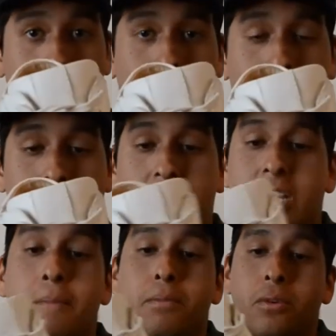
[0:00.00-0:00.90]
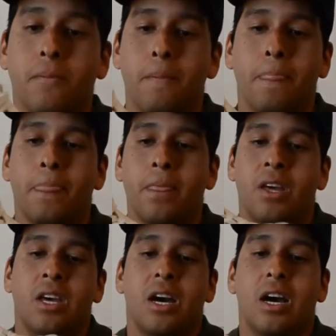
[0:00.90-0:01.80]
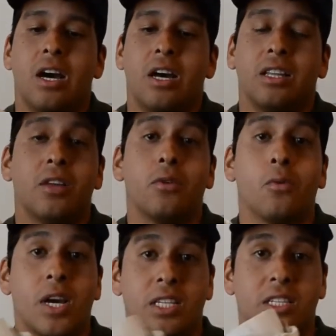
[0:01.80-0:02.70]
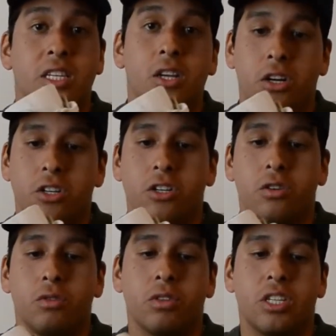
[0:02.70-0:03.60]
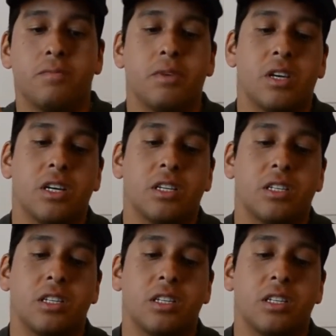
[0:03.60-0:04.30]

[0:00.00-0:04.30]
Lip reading: For example, leather white sneaker shoe, just because the